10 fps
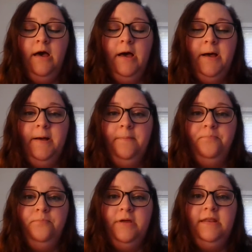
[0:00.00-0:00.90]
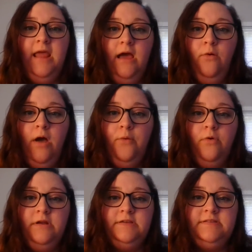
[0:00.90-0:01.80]
But now I
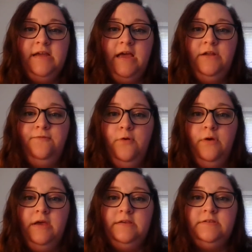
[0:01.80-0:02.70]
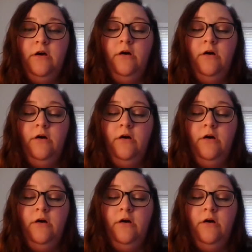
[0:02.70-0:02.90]
want us to kind of focus